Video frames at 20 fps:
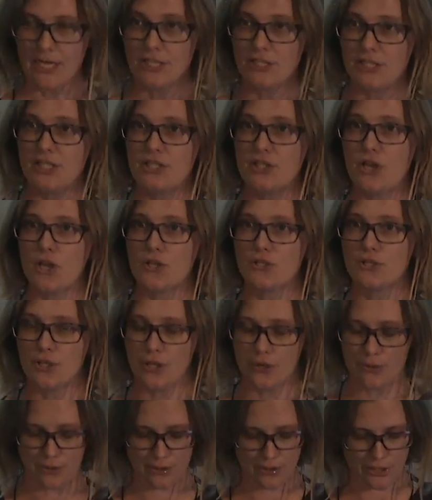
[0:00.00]
She is
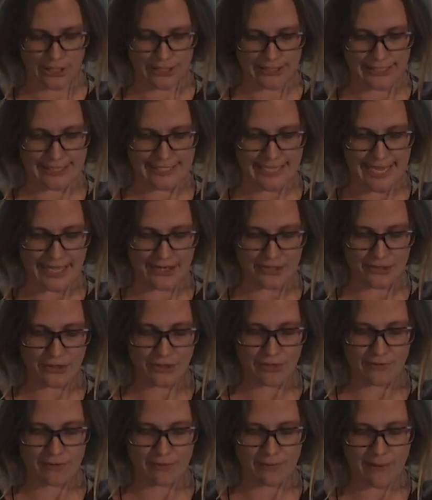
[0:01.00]
also currently the
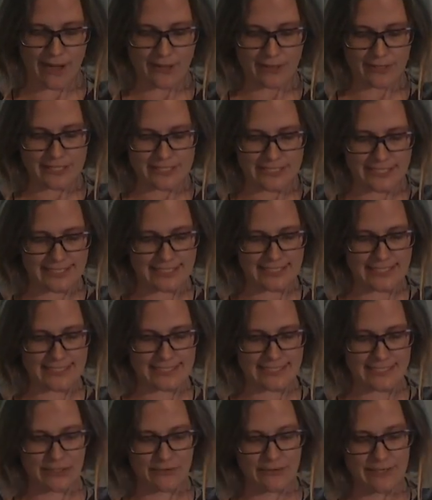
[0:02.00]
editor of the Routledge India
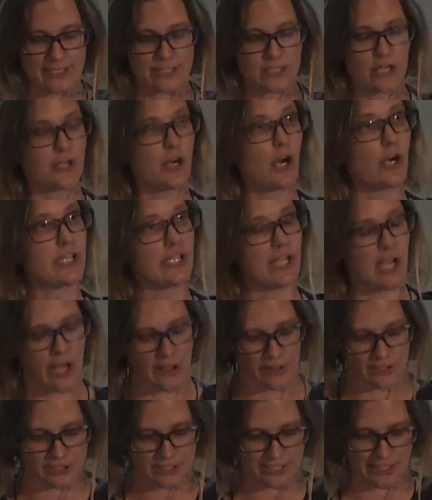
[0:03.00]
series on
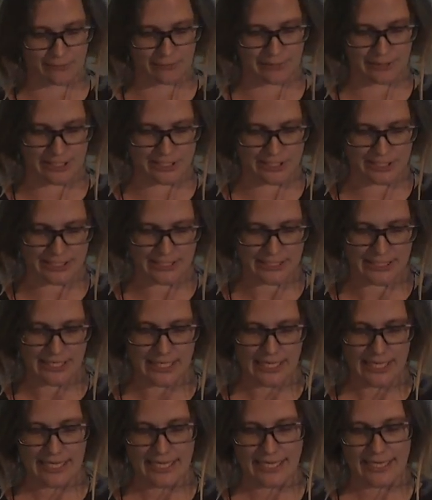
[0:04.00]
archaeology and religion
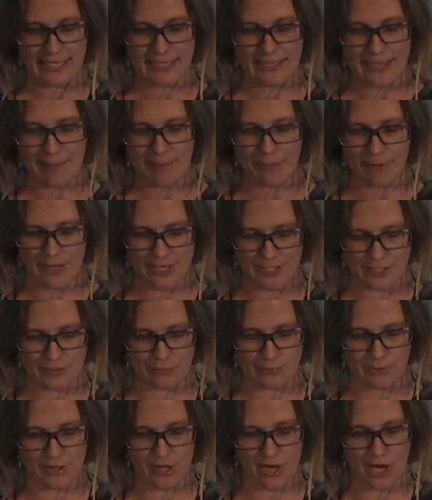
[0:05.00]
in
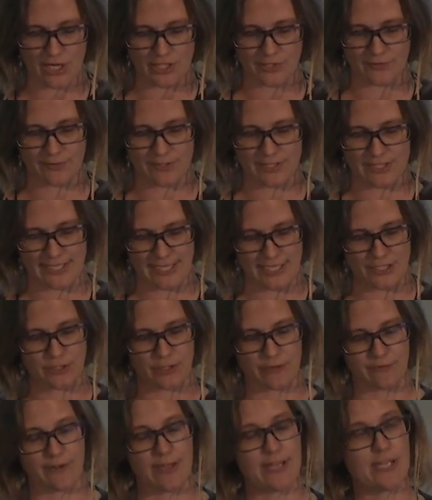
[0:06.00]
collaboration with the Oxford
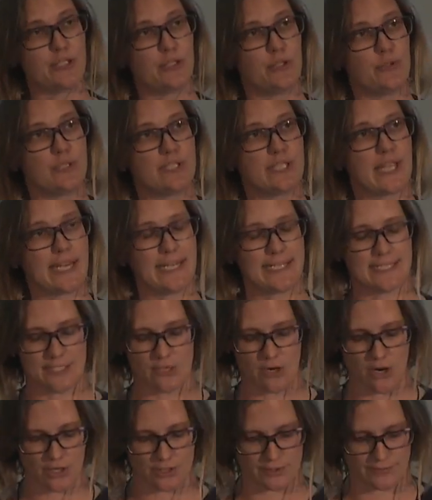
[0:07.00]
Center for Hindu Studies
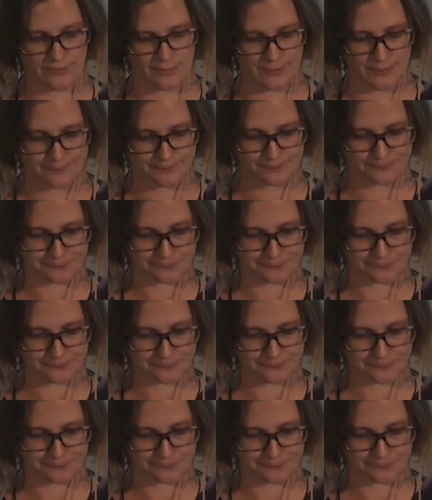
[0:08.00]
at Oxford.